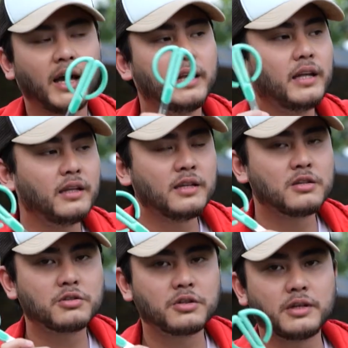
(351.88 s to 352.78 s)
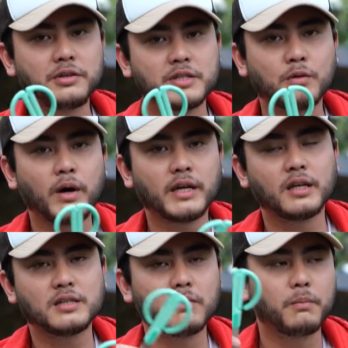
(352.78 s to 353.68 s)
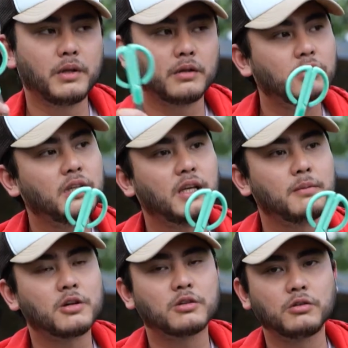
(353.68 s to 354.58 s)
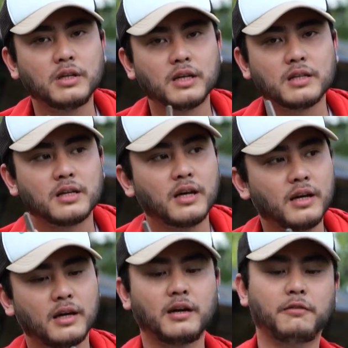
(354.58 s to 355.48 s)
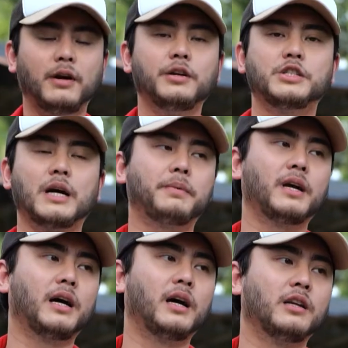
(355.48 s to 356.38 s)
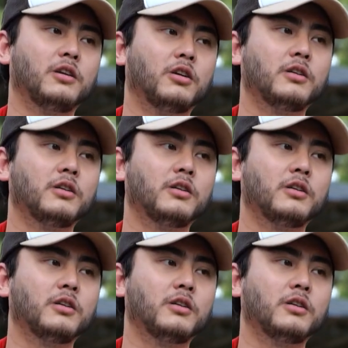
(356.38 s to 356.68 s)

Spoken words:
And that is also the reason why kita semua build gunting, because gunting is very sharp kan, you know,